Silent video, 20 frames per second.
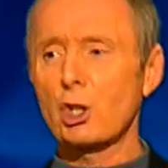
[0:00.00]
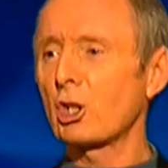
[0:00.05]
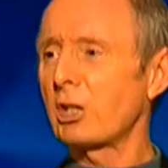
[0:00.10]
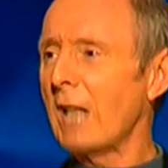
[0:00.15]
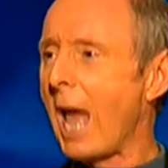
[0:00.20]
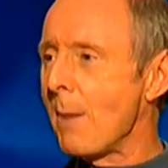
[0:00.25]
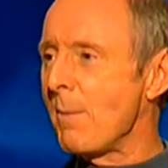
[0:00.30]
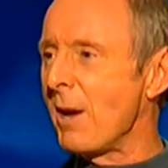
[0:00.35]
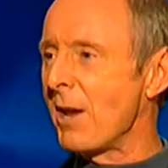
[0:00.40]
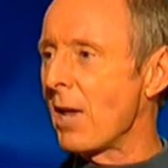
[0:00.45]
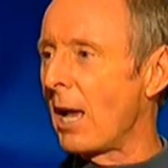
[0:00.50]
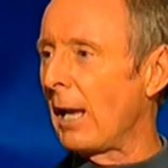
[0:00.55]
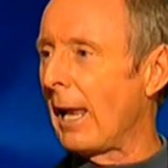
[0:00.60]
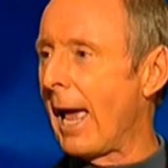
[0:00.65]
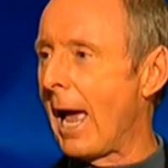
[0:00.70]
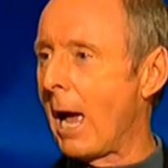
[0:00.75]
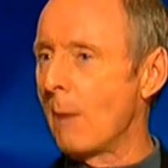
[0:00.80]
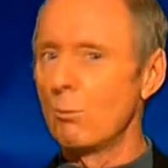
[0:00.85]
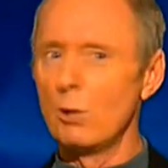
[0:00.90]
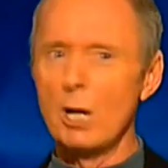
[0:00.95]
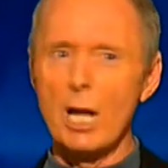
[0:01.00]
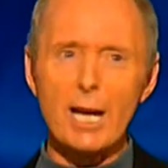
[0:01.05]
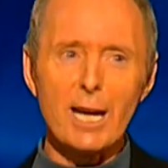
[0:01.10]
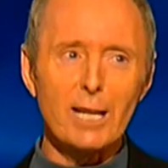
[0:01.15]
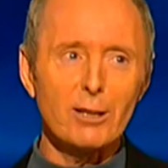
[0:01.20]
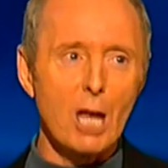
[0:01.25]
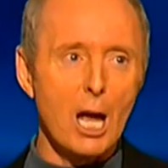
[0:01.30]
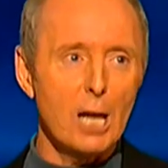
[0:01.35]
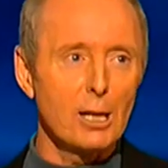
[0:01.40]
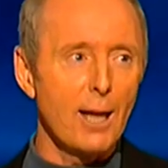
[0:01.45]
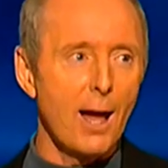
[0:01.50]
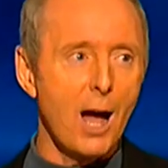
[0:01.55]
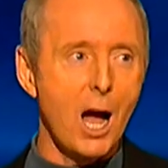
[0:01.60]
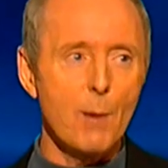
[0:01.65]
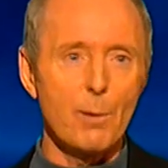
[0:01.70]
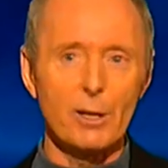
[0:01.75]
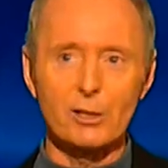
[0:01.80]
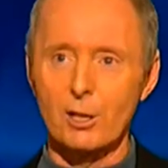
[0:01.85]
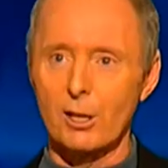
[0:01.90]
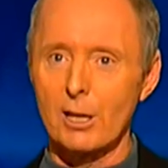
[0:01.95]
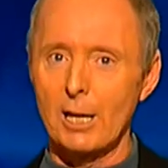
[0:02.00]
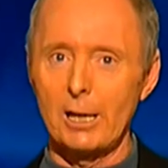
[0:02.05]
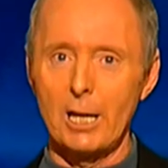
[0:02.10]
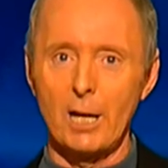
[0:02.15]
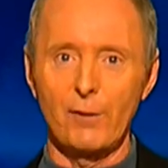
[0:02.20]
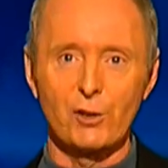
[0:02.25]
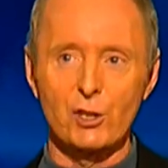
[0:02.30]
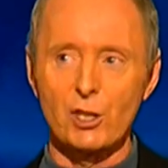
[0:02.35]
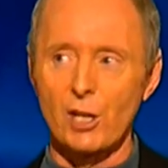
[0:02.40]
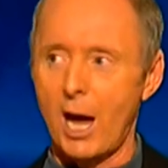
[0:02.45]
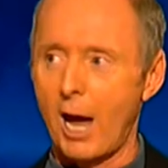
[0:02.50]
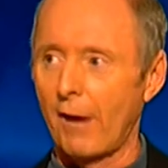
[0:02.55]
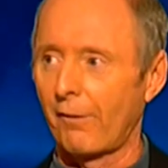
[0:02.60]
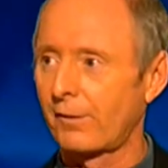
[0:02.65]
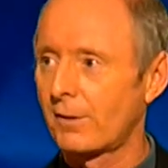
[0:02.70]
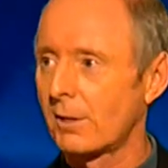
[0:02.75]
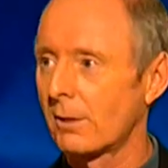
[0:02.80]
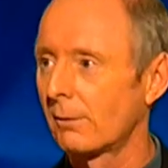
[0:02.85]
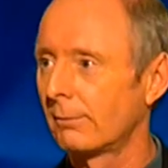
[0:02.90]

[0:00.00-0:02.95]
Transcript: Slam in the lamb, lead the llama to the lift shaft.